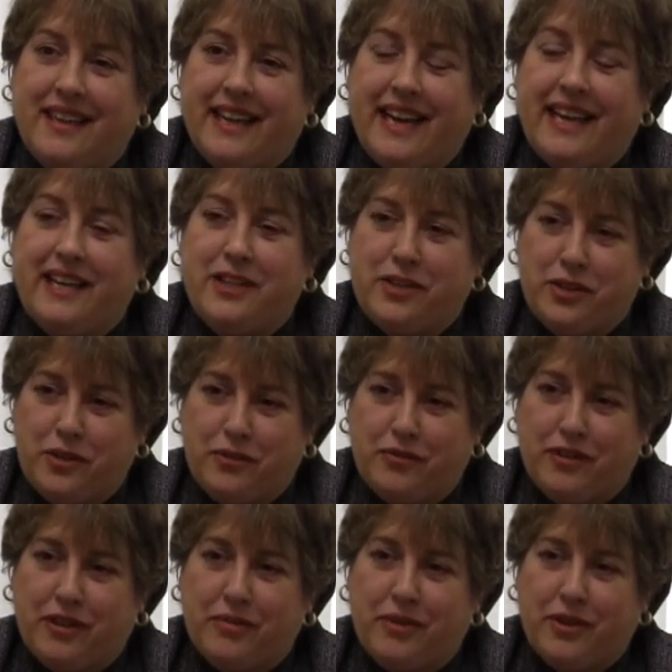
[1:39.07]
82
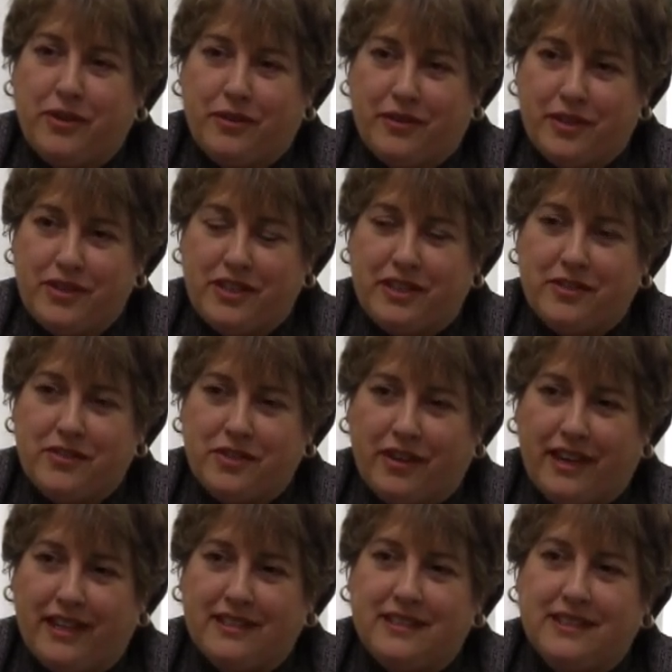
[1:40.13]
from the University of
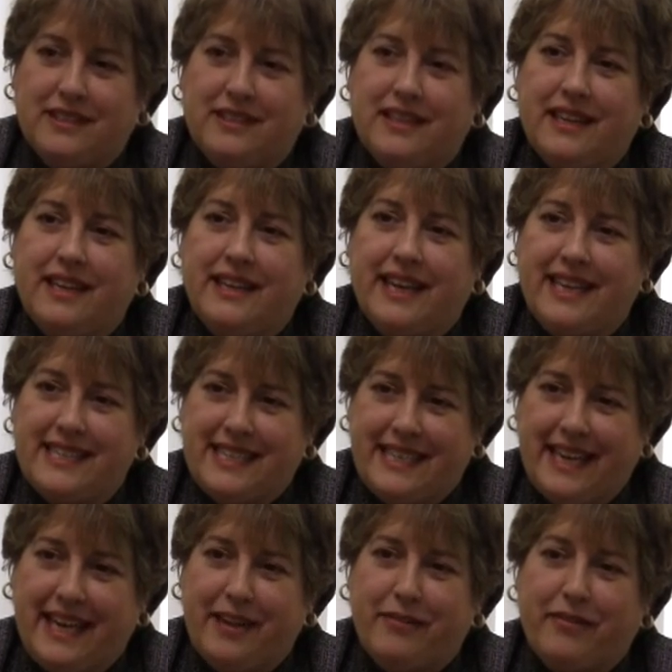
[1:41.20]
Scranton. In
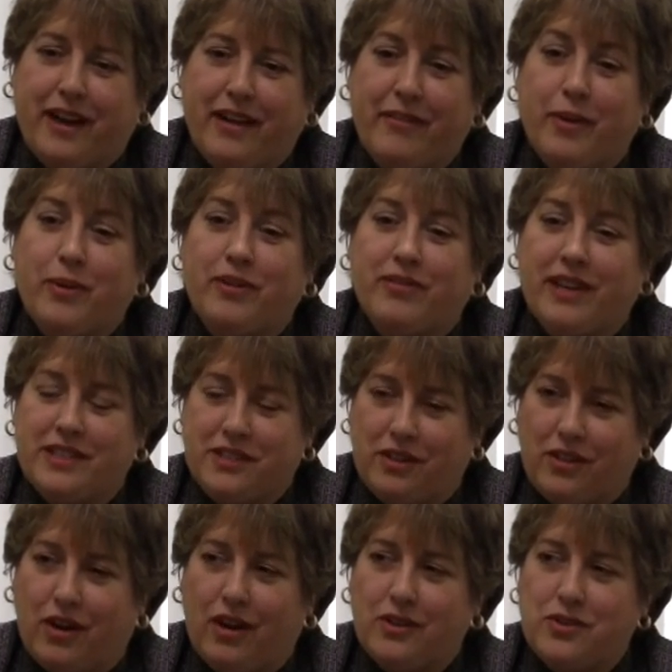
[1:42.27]
1985, I went right to
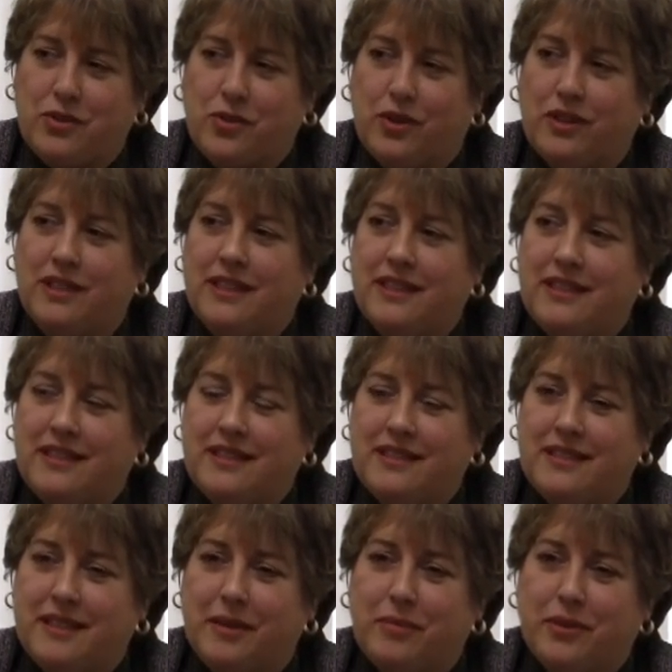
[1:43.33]
law school,
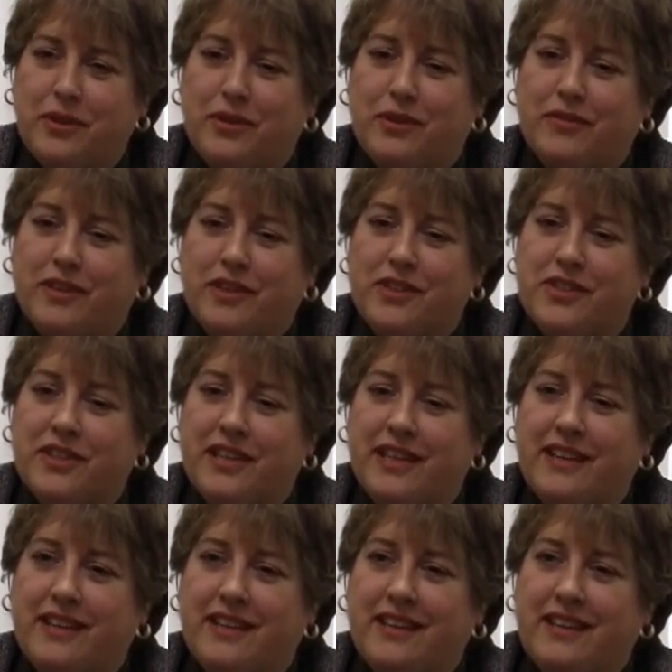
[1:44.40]
to Temple University.